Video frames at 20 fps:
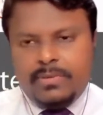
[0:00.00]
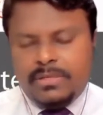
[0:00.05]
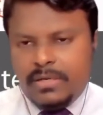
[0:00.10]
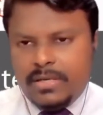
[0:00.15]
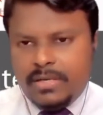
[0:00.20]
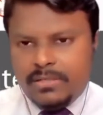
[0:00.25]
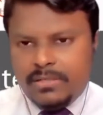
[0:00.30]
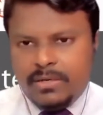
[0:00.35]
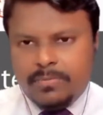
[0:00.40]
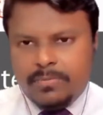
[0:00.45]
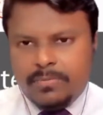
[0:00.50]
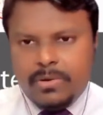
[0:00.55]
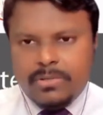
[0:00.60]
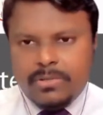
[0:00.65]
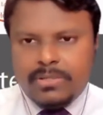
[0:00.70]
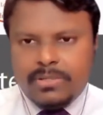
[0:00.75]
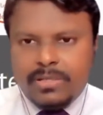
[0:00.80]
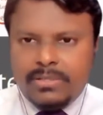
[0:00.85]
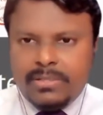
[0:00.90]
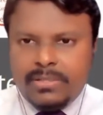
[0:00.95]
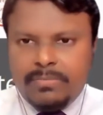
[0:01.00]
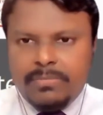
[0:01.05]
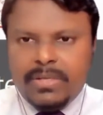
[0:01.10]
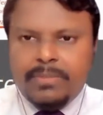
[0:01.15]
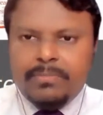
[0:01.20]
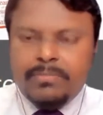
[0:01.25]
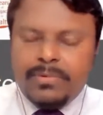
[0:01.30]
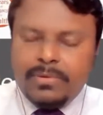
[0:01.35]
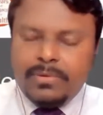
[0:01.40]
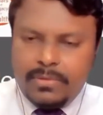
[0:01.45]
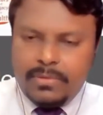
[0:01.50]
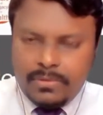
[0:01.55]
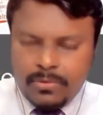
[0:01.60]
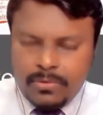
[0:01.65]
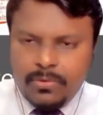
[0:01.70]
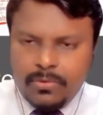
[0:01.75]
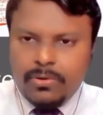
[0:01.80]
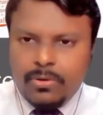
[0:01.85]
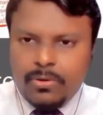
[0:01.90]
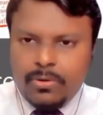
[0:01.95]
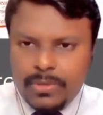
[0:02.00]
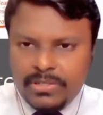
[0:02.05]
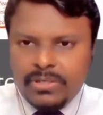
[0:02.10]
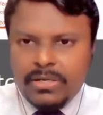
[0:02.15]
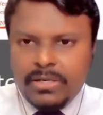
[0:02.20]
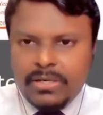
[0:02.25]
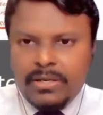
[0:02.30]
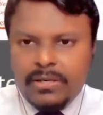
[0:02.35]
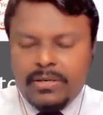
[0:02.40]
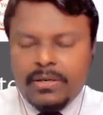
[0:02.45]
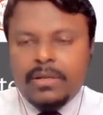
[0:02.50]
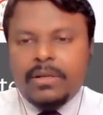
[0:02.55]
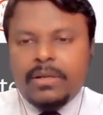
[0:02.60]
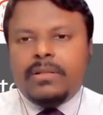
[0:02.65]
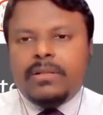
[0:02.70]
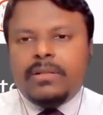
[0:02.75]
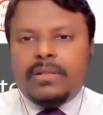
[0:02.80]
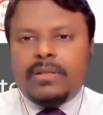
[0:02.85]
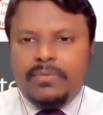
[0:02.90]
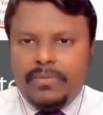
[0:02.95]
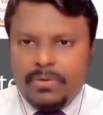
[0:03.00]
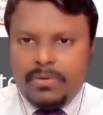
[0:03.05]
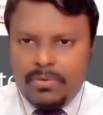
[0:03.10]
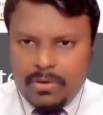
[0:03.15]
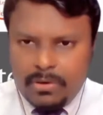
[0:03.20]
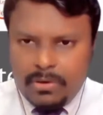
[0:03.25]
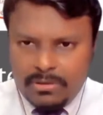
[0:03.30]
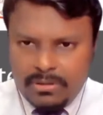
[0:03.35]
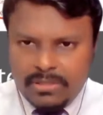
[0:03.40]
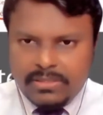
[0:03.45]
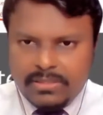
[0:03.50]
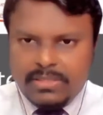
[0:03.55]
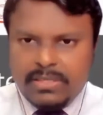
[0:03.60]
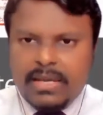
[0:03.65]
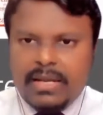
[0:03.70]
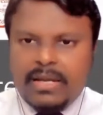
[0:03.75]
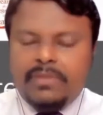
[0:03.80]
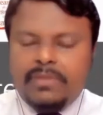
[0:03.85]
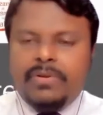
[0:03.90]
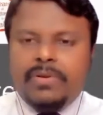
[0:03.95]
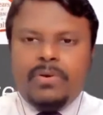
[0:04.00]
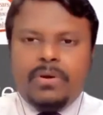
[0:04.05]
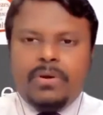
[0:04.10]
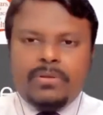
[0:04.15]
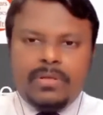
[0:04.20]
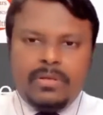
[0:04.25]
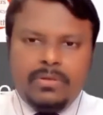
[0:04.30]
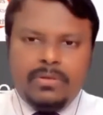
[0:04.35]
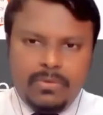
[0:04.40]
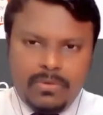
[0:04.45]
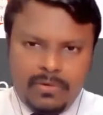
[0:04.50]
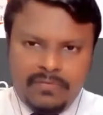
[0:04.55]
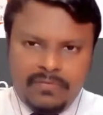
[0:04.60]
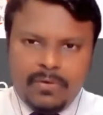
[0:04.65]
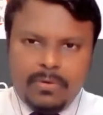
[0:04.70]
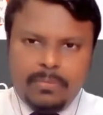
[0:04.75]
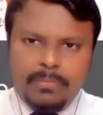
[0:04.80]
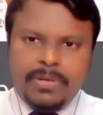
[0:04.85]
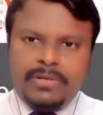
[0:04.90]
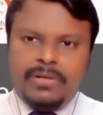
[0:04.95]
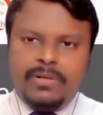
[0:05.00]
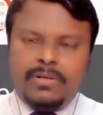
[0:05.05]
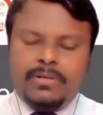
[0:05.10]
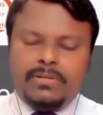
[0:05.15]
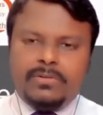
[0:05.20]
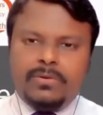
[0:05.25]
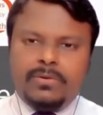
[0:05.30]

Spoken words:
International Prostate Symptom Score questionnaire, then we've got the scan, we've got the Uroflometry.